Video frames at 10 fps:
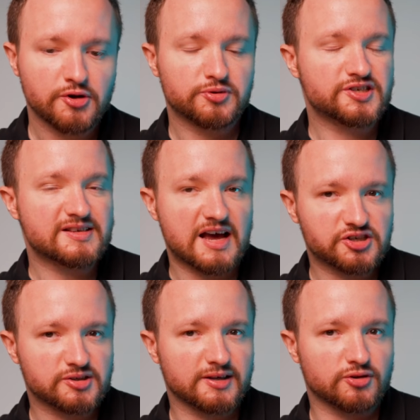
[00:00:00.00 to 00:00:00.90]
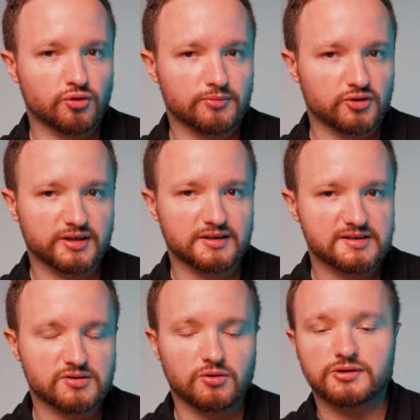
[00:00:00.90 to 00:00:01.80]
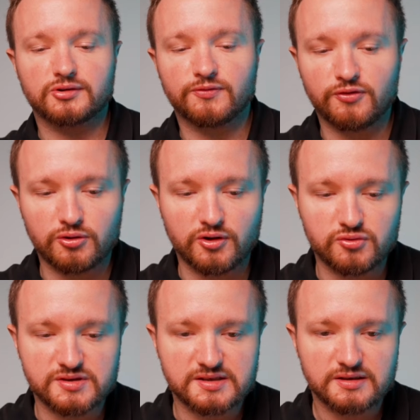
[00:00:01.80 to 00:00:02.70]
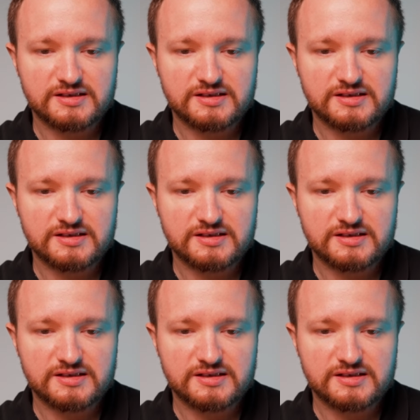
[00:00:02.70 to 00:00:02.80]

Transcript: which is actually normal in these older photos.